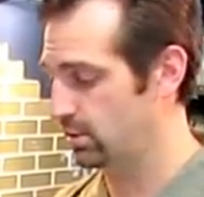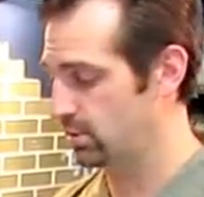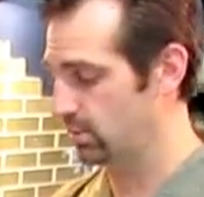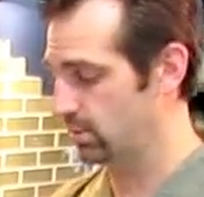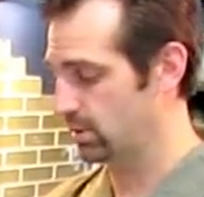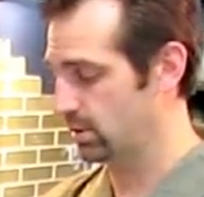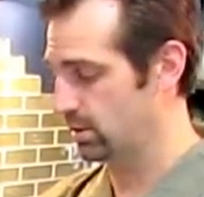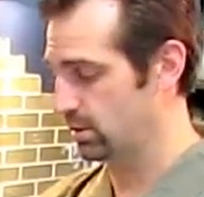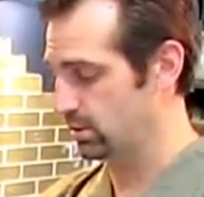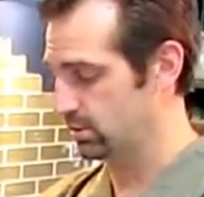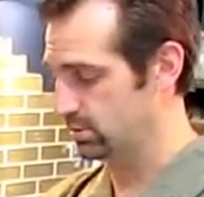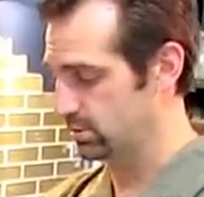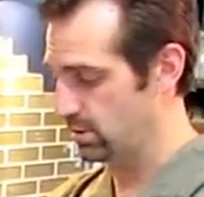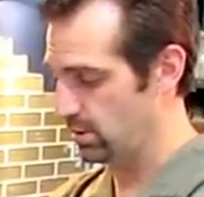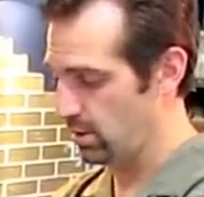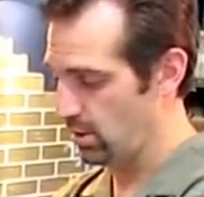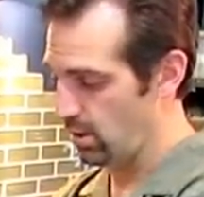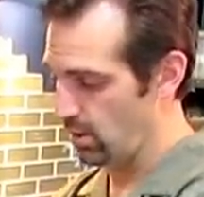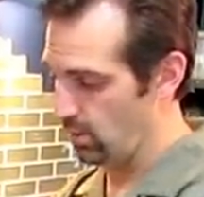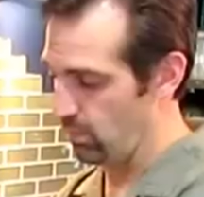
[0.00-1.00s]
You're going to get this
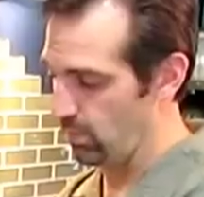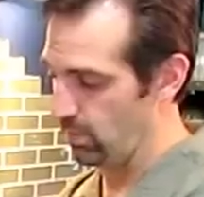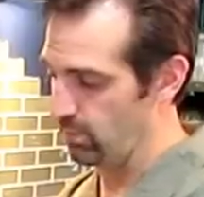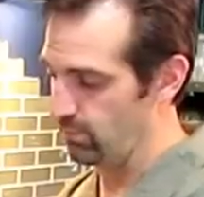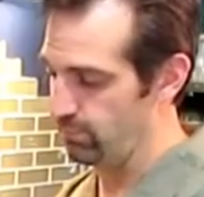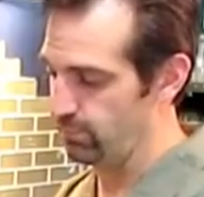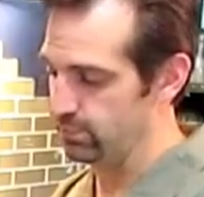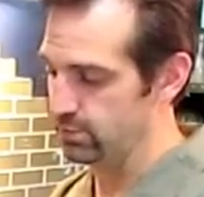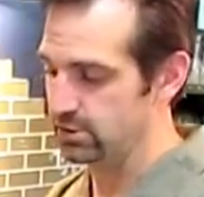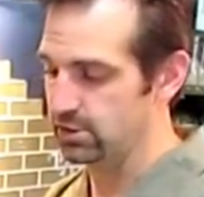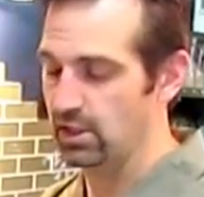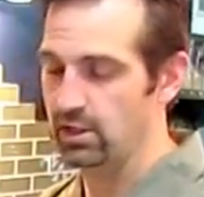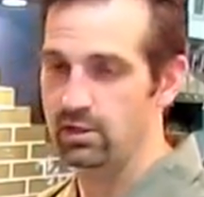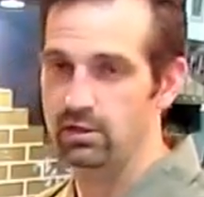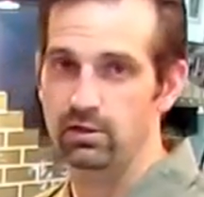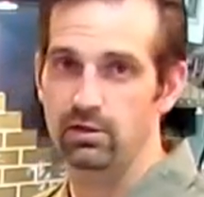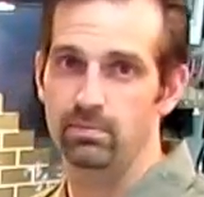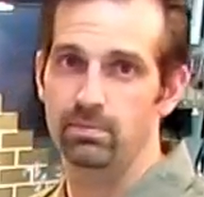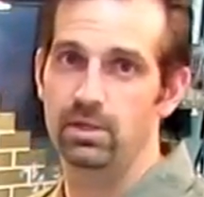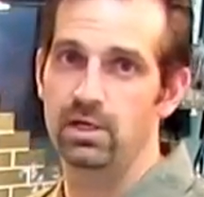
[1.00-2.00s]
wonderful
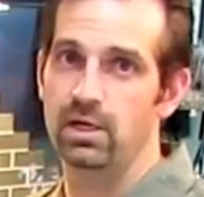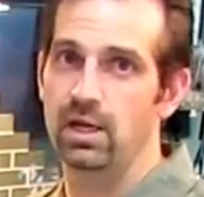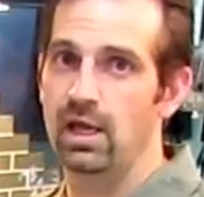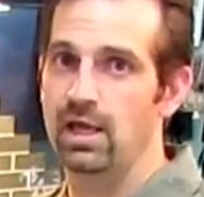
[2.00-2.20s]
succulent meat,